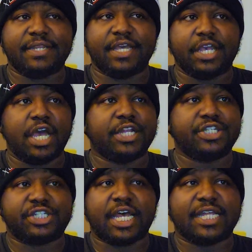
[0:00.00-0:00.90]
The
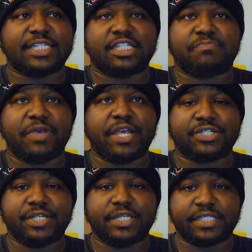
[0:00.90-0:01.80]
gunshots,
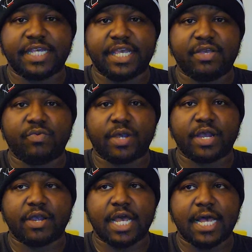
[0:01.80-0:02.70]
especially the scene
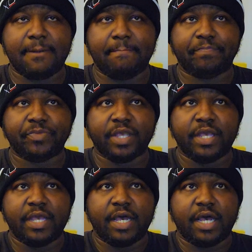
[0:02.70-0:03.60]
where
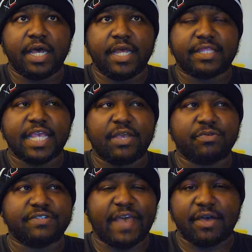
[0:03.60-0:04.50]
I think it
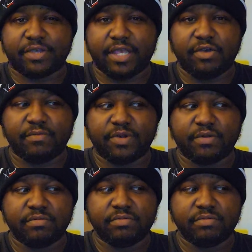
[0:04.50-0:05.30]
was Val Kilmer